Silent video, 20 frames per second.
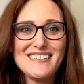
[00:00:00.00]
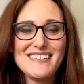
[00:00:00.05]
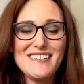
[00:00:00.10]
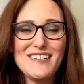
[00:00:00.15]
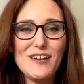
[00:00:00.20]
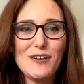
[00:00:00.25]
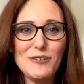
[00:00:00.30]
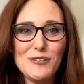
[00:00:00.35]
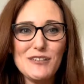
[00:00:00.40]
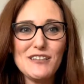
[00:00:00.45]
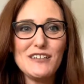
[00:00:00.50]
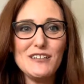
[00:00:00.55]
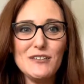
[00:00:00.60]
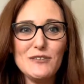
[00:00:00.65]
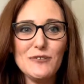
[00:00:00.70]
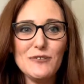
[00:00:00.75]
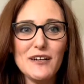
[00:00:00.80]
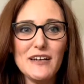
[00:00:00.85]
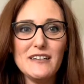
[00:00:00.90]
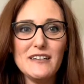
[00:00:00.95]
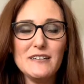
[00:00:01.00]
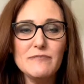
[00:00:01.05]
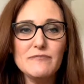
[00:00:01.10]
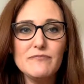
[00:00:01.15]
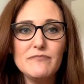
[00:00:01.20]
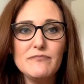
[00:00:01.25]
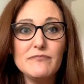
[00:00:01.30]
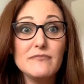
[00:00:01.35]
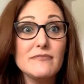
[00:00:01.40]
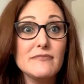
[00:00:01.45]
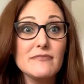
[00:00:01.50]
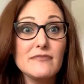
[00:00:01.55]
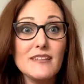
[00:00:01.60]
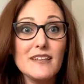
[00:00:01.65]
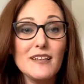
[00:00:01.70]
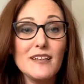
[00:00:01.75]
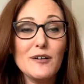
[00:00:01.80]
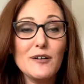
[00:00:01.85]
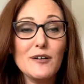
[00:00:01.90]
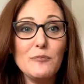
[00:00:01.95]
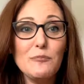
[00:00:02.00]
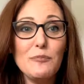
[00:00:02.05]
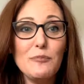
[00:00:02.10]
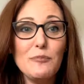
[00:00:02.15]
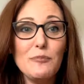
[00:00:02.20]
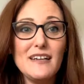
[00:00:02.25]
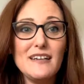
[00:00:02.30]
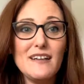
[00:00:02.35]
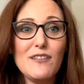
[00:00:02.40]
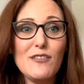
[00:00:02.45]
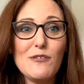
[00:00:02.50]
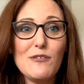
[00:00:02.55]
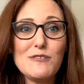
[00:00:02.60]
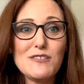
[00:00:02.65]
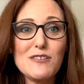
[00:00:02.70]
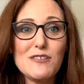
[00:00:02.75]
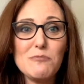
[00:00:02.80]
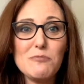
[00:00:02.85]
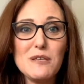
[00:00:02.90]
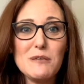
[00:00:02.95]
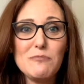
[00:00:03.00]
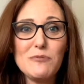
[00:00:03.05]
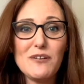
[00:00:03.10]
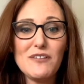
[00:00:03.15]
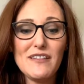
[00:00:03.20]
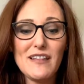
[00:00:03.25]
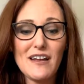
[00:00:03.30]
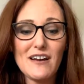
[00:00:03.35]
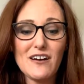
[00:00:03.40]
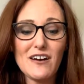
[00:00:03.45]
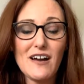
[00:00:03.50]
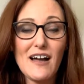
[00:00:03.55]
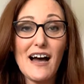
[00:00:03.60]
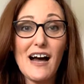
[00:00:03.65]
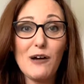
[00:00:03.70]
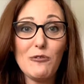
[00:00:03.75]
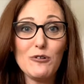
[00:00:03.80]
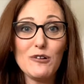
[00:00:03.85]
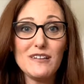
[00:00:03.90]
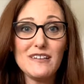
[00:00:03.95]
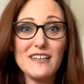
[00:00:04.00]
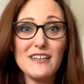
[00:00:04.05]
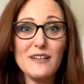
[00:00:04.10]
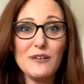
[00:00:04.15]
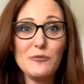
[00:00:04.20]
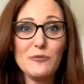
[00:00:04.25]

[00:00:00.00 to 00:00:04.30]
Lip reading: You know, you can do it. But those are the people that are hourly